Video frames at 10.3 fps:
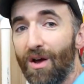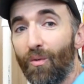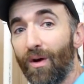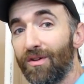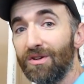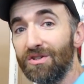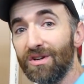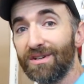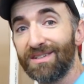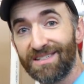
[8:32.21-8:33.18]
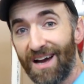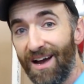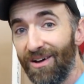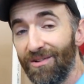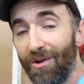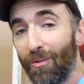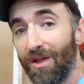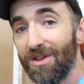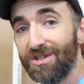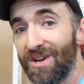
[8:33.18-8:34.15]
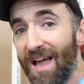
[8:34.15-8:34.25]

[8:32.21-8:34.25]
whether it's your child or whether it's your